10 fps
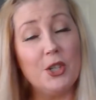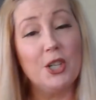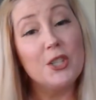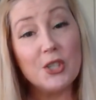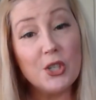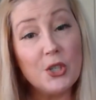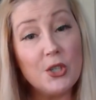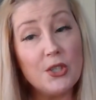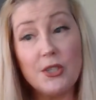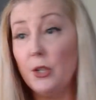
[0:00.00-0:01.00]
your
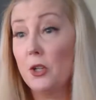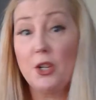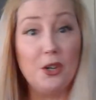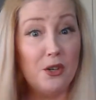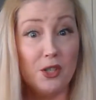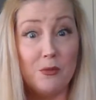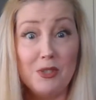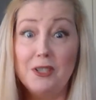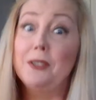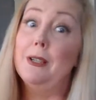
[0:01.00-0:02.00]
concerns, your
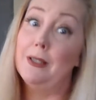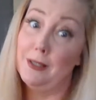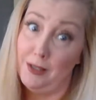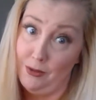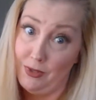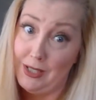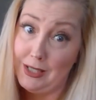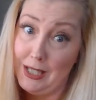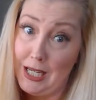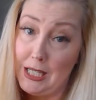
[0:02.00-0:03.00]
encouragement. That's always
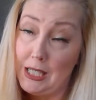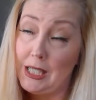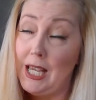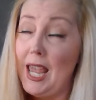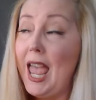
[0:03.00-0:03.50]
nice.